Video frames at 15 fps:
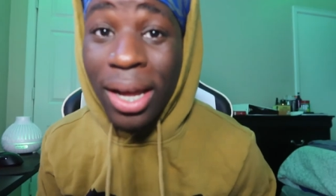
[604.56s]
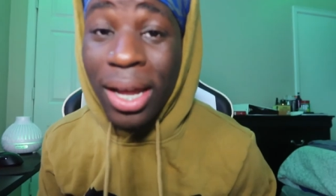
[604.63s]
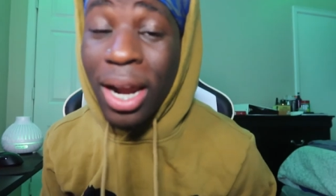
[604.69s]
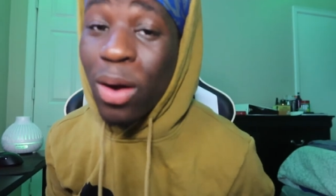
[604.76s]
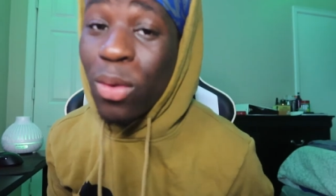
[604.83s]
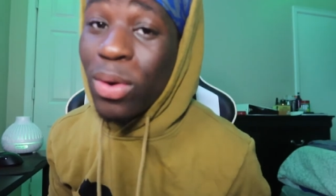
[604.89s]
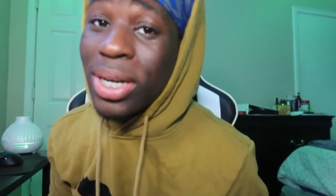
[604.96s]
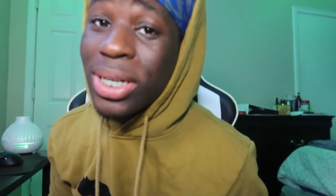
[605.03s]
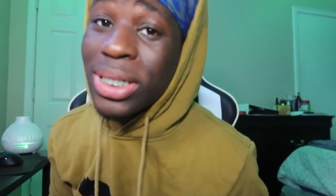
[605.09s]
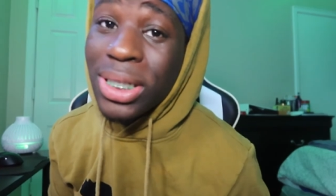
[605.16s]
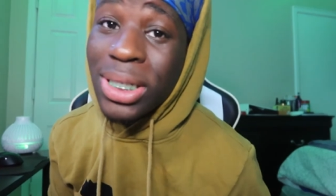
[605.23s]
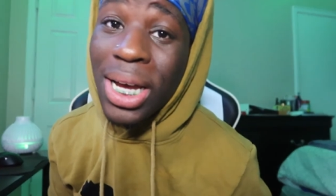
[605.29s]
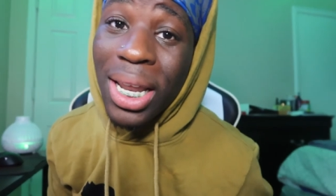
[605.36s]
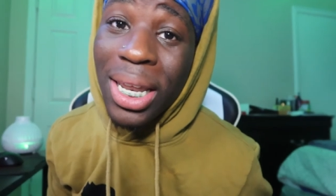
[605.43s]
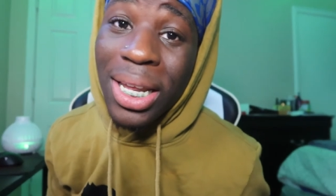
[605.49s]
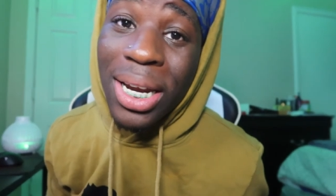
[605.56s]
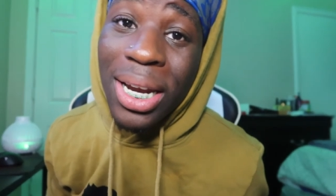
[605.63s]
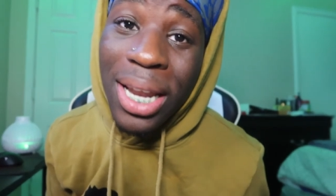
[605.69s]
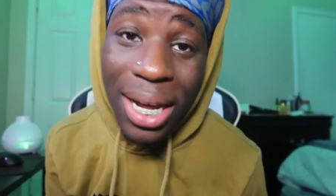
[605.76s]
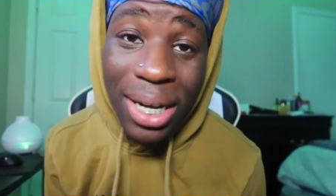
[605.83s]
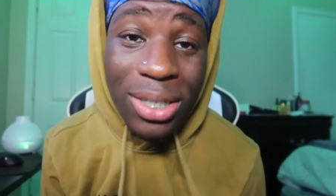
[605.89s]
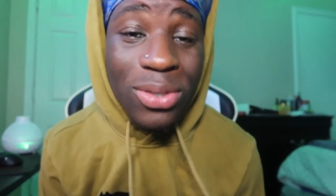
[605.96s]
Now I will see y'all in
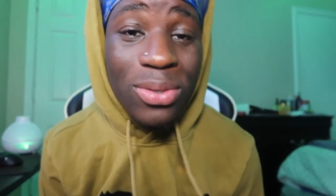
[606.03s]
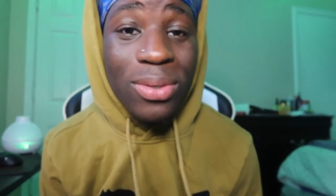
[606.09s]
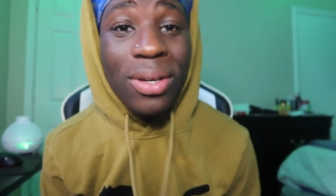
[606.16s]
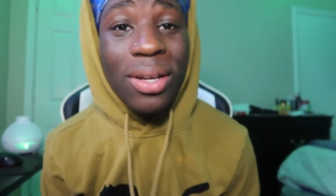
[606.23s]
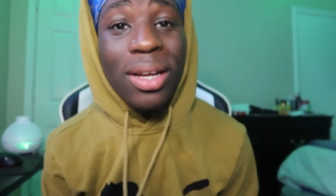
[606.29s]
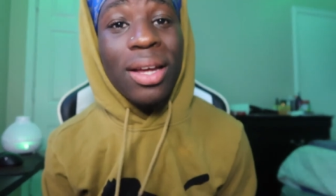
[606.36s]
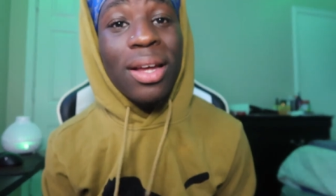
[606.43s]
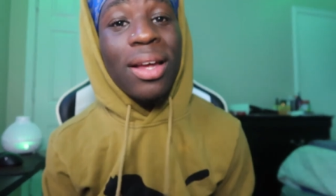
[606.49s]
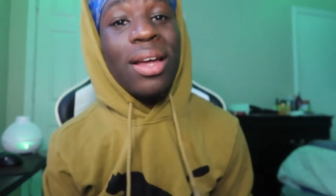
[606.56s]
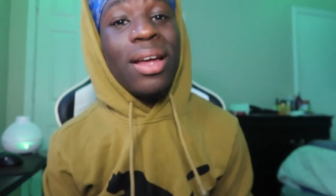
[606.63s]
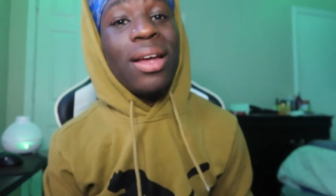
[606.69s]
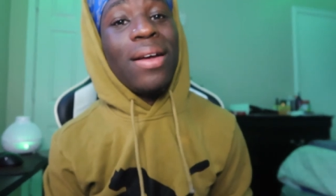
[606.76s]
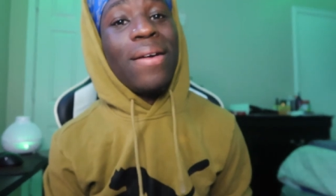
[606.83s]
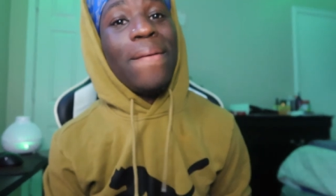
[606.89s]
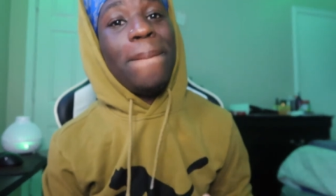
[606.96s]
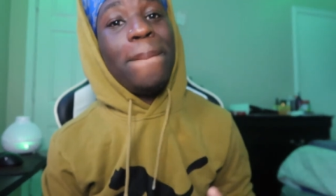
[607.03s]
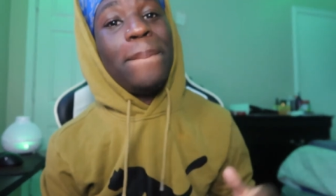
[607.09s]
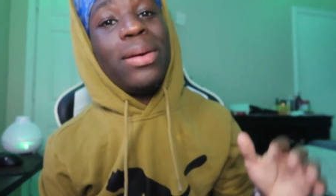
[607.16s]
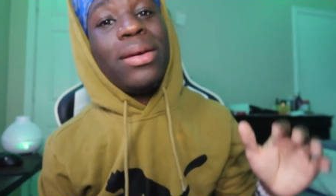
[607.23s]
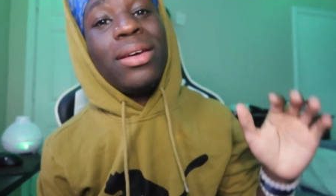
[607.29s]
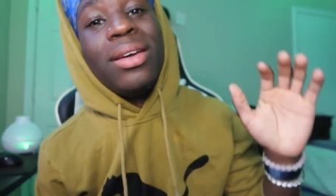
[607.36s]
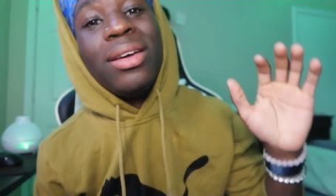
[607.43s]
the next one.
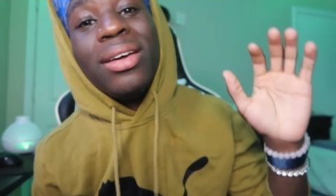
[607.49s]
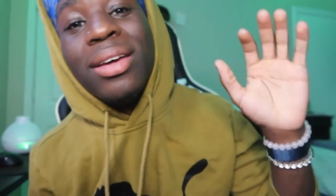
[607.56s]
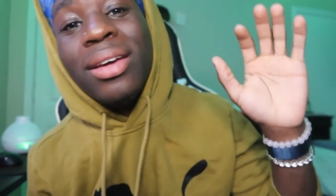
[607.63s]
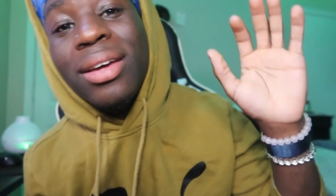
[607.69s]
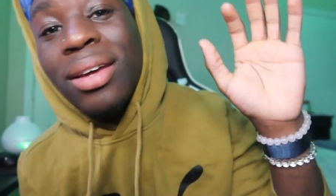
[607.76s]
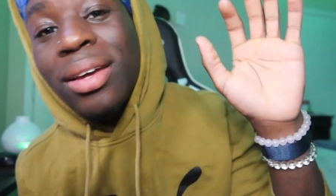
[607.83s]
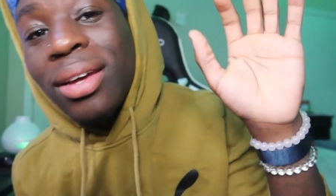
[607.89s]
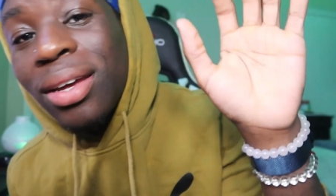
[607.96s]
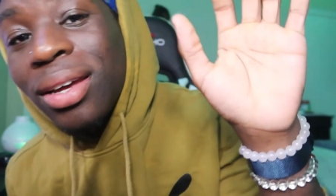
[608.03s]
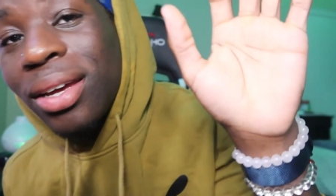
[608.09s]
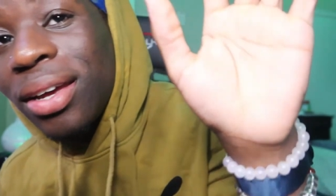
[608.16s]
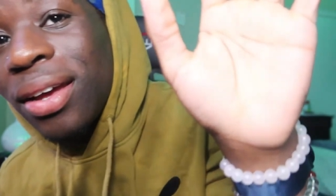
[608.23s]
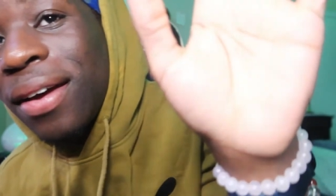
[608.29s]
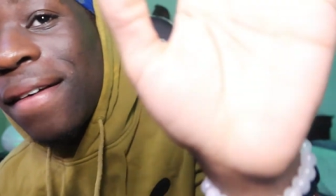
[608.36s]
Peace.